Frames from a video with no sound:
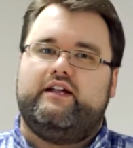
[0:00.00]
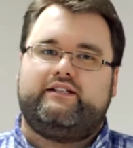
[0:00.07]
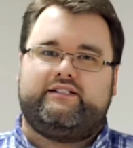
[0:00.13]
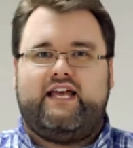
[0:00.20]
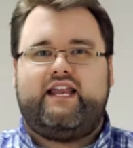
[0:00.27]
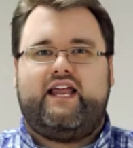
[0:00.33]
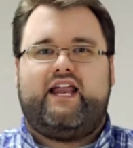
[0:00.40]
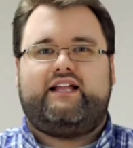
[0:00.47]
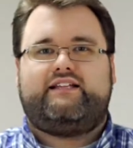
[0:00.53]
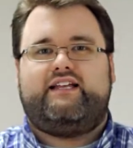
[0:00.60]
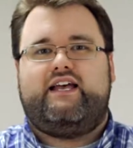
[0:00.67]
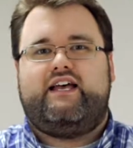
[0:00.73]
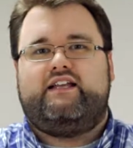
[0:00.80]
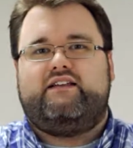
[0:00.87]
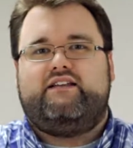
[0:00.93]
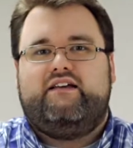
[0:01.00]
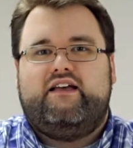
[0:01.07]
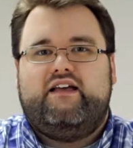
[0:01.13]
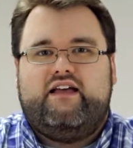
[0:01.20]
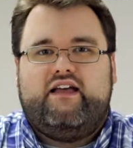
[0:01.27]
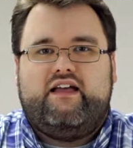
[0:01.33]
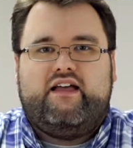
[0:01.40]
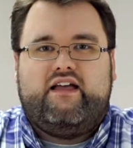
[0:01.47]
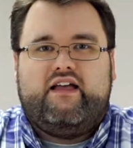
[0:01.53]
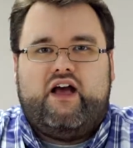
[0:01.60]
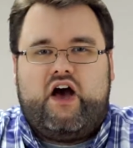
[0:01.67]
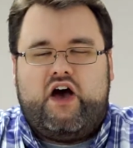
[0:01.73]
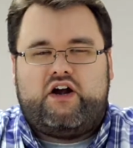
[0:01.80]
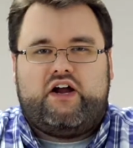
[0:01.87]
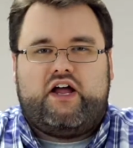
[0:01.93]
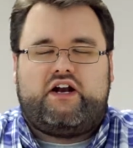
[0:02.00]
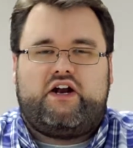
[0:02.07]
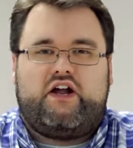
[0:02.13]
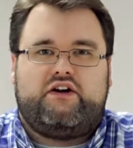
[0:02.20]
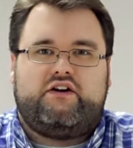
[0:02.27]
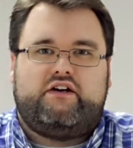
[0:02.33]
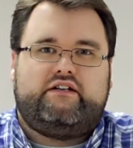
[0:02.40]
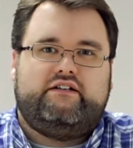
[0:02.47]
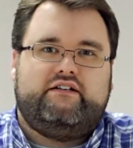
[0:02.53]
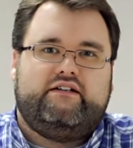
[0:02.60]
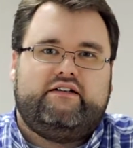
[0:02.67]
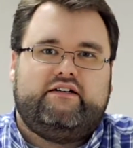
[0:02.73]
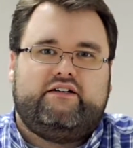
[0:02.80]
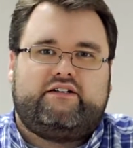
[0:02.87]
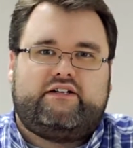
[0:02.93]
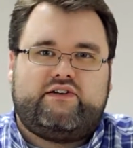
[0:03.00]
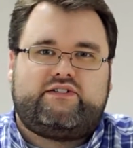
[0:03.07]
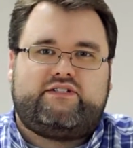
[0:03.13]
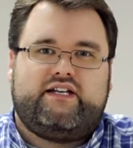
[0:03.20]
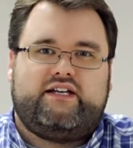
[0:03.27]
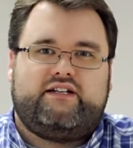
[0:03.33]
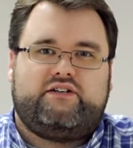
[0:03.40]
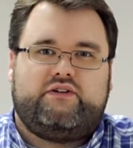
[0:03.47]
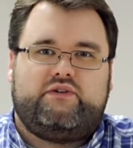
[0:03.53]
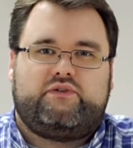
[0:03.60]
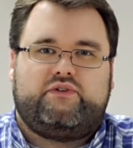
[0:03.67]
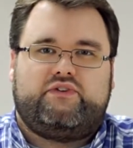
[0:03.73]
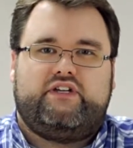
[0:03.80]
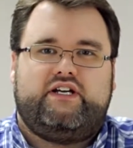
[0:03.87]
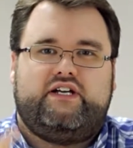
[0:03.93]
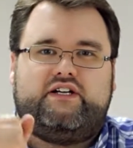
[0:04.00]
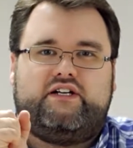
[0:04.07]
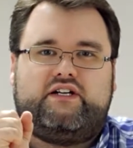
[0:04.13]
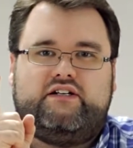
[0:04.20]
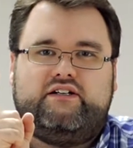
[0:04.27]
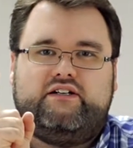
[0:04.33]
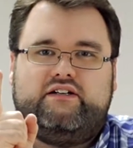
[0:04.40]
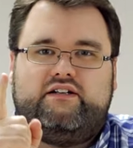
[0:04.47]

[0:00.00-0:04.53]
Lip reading: 10 out of 10, 100 out of 100. Go see it at a local theater.